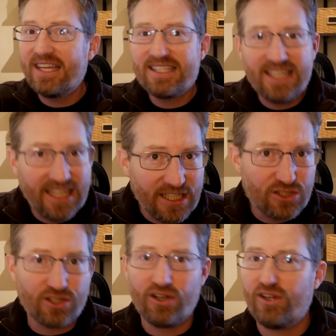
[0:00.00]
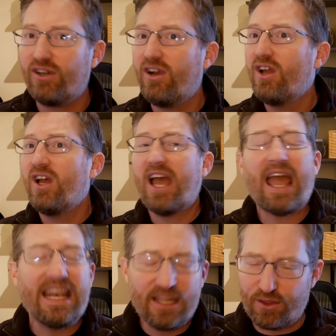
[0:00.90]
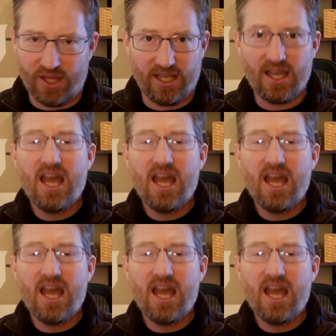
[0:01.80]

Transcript: teacher, anything.